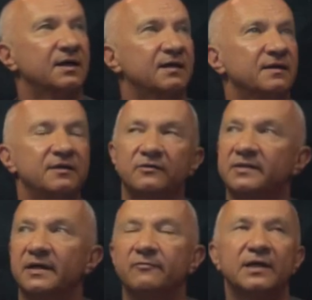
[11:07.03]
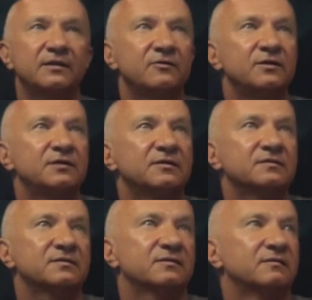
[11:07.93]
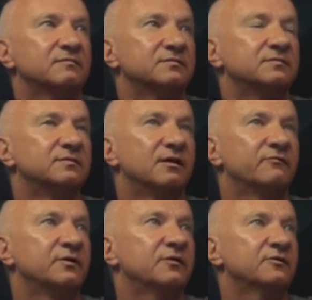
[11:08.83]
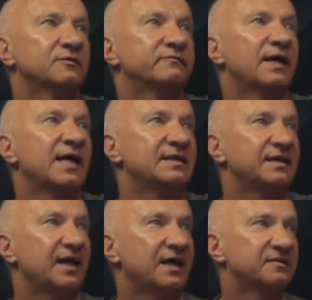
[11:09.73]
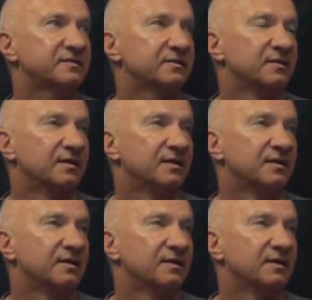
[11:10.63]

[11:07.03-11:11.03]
And then you say, well, you need also of the order of n gates